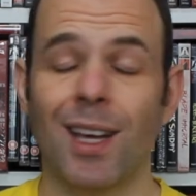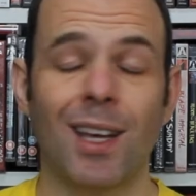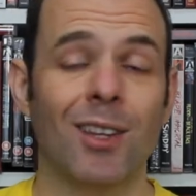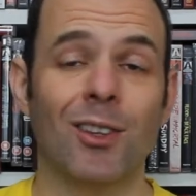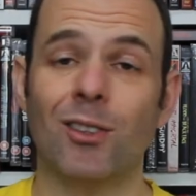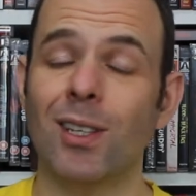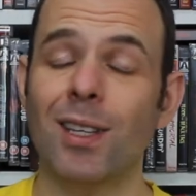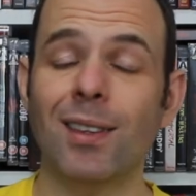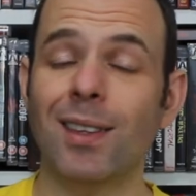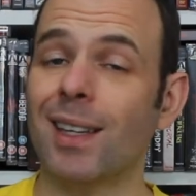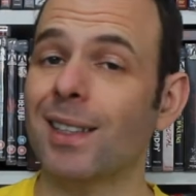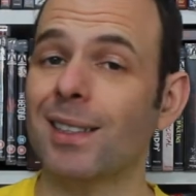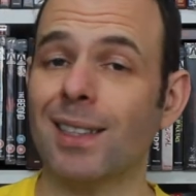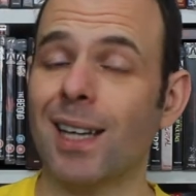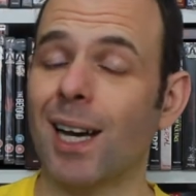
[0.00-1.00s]
Three
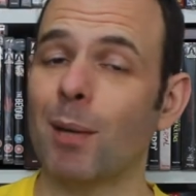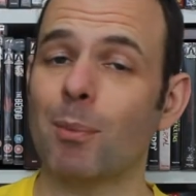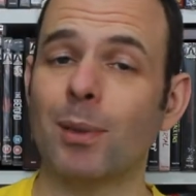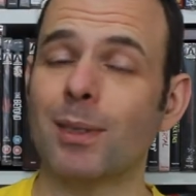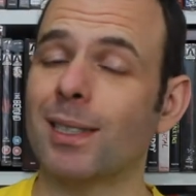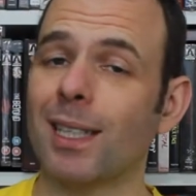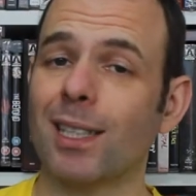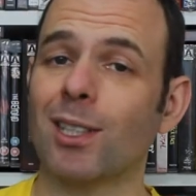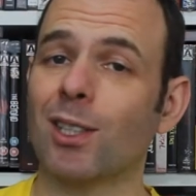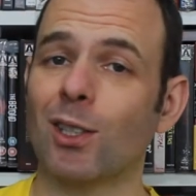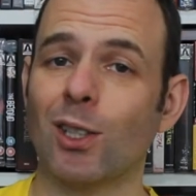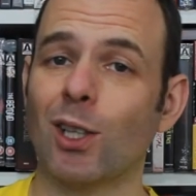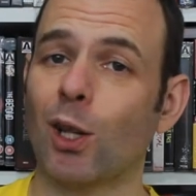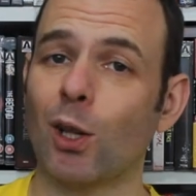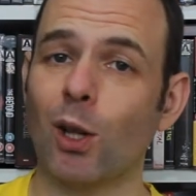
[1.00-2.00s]
things that I
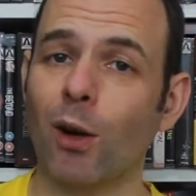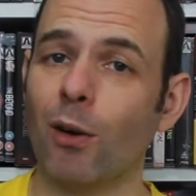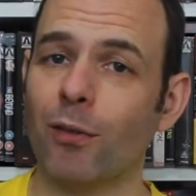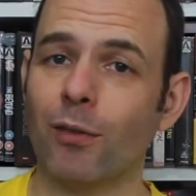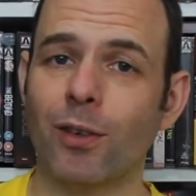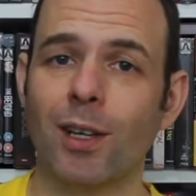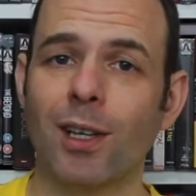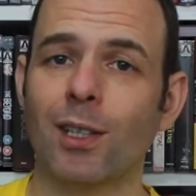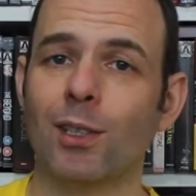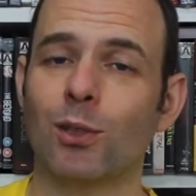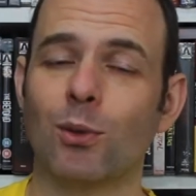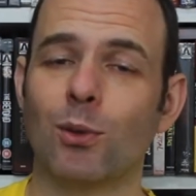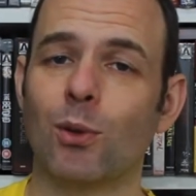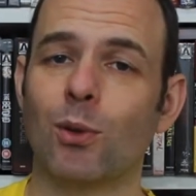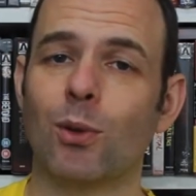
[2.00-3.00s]
particularly love,
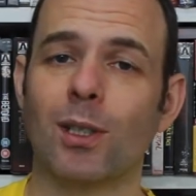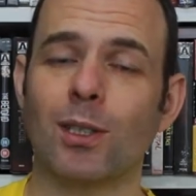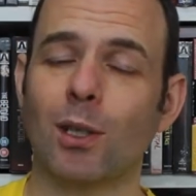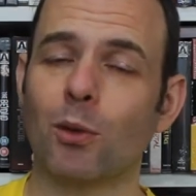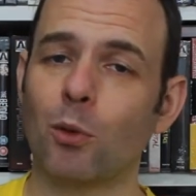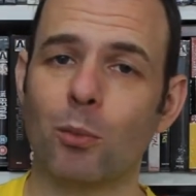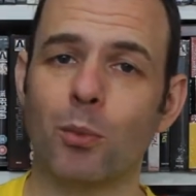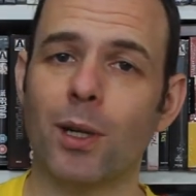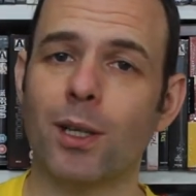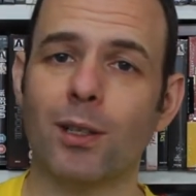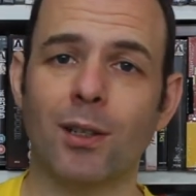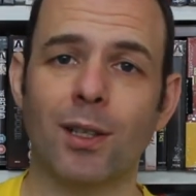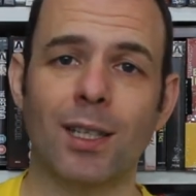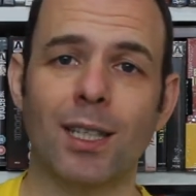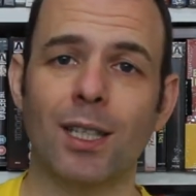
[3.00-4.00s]
so it's a
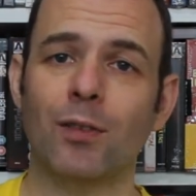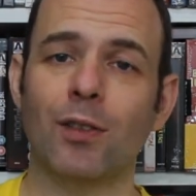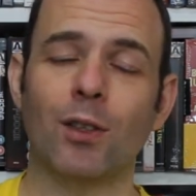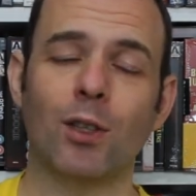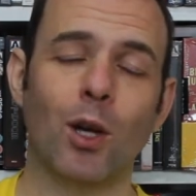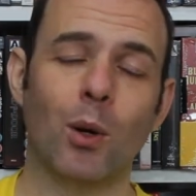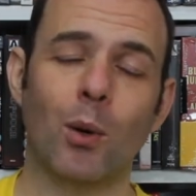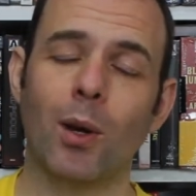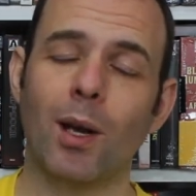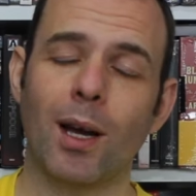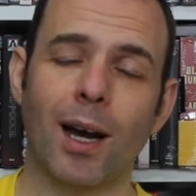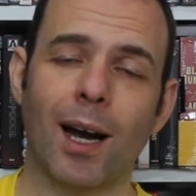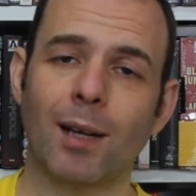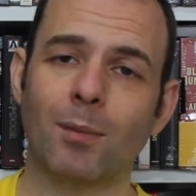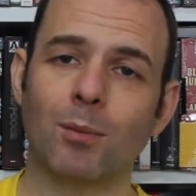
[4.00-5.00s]
no-brainer that even now
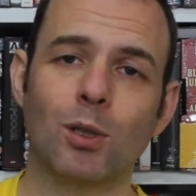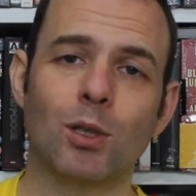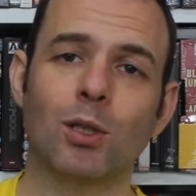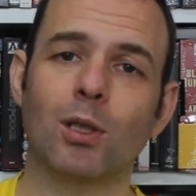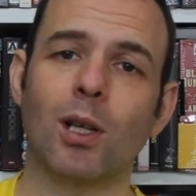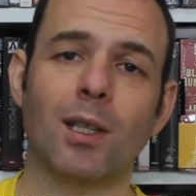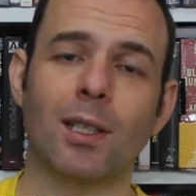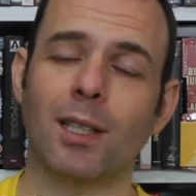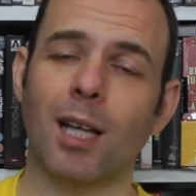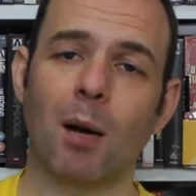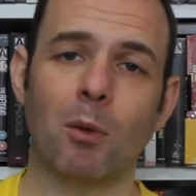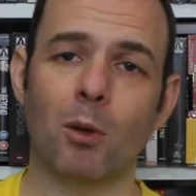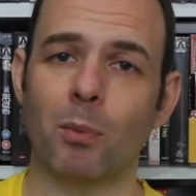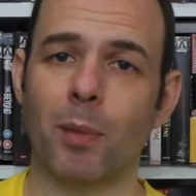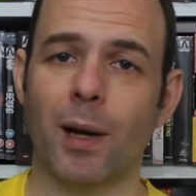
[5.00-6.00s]
I'm still
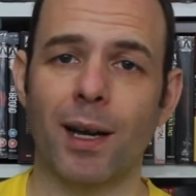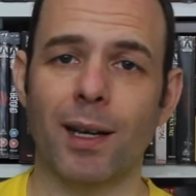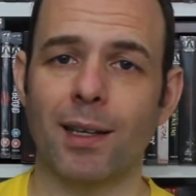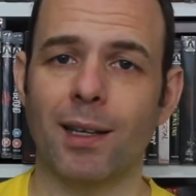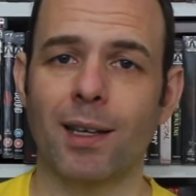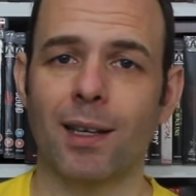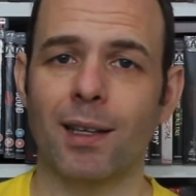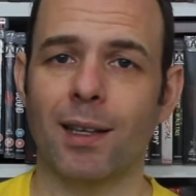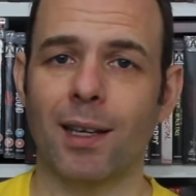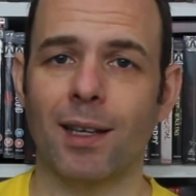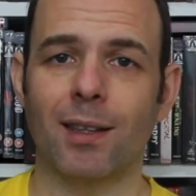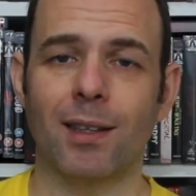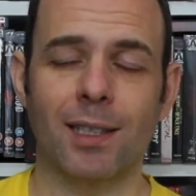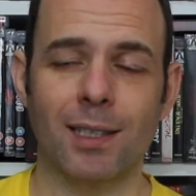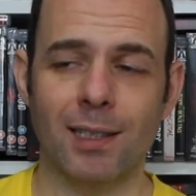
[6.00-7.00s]
enamoured by
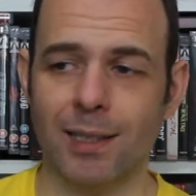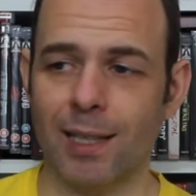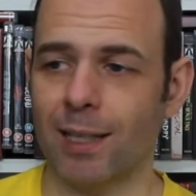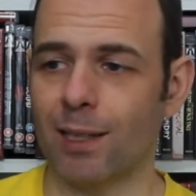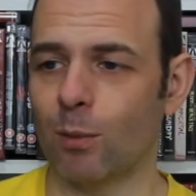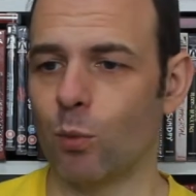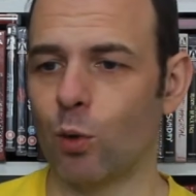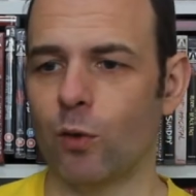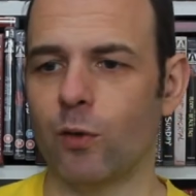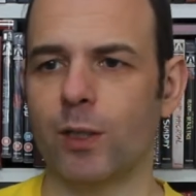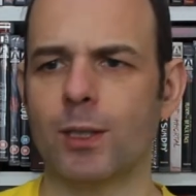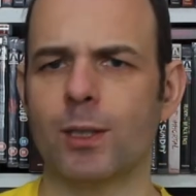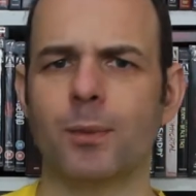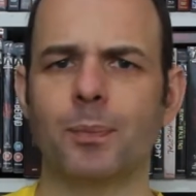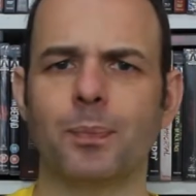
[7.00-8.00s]
these kind of
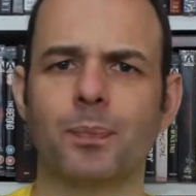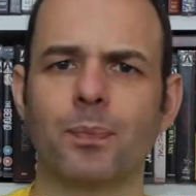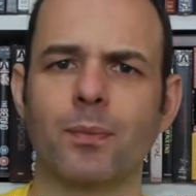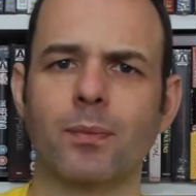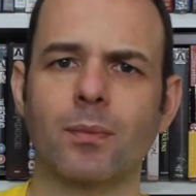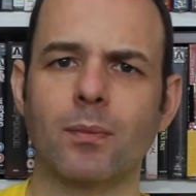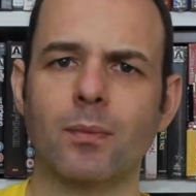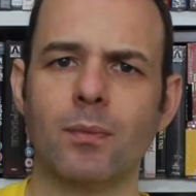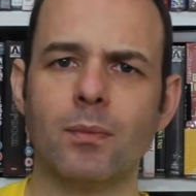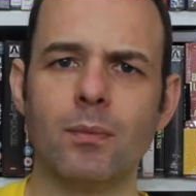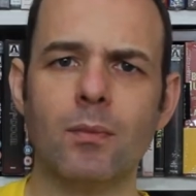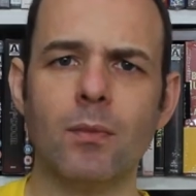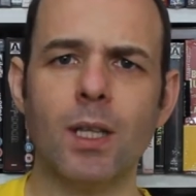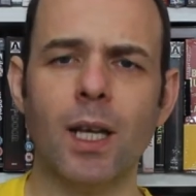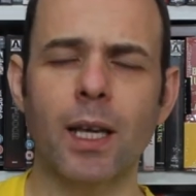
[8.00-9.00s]
movies.
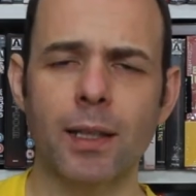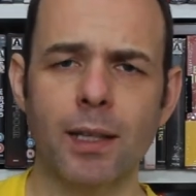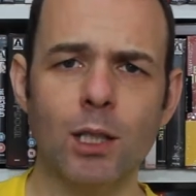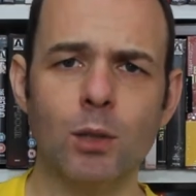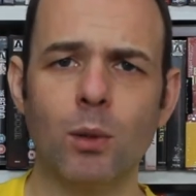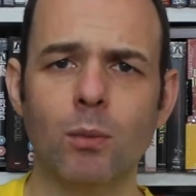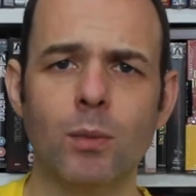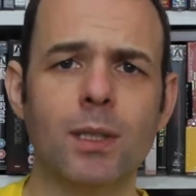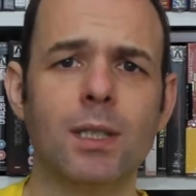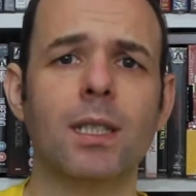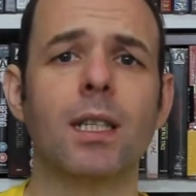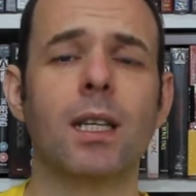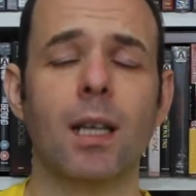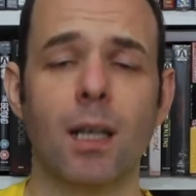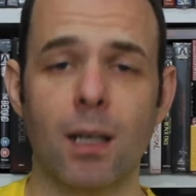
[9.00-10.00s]
In this one we see